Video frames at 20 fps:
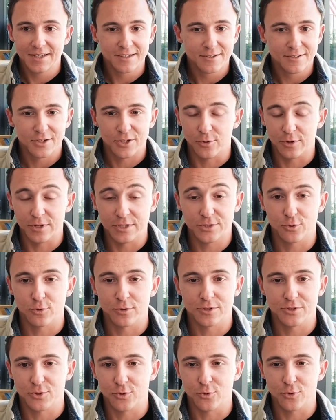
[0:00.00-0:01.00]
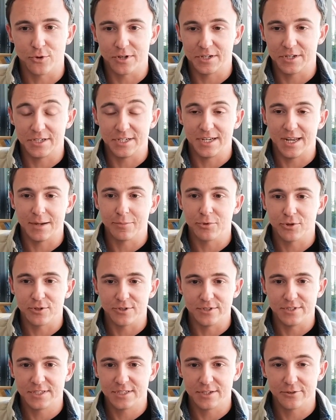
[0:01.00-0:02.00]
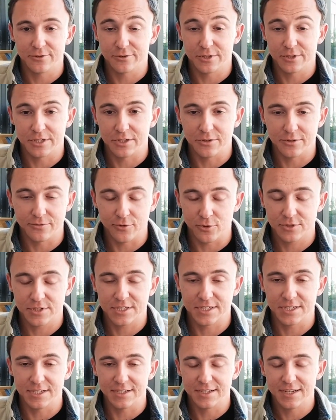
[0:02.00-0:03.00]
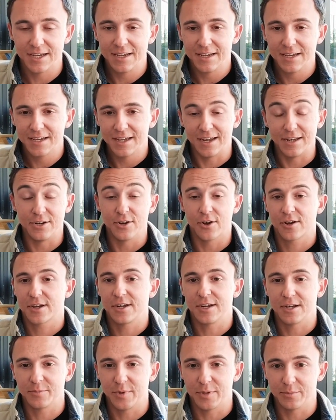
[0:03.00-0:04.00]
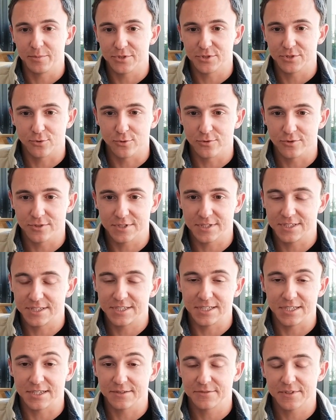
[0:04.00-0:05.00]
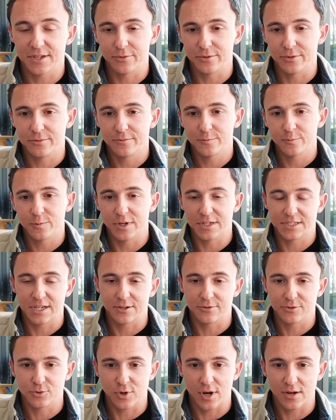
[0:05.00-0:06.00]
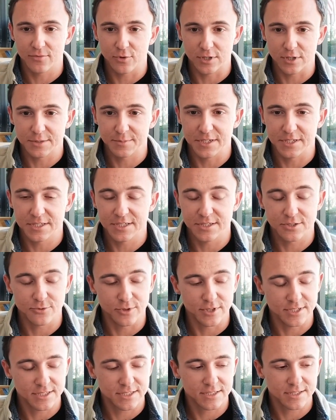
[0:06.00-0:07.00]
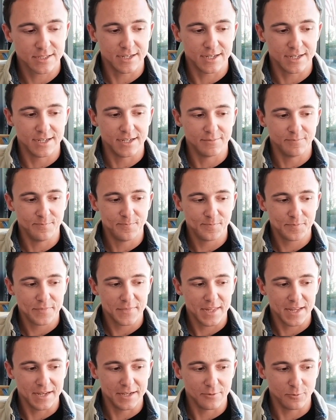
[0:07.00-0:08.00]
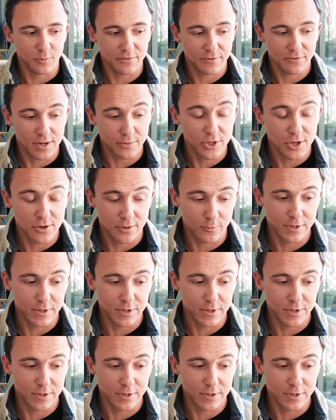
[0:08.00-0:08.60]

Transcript: going door to door in neighborhoods near the university and knocking on people's doors and seeing if they would rent out driveway spaces to us. And we've come a long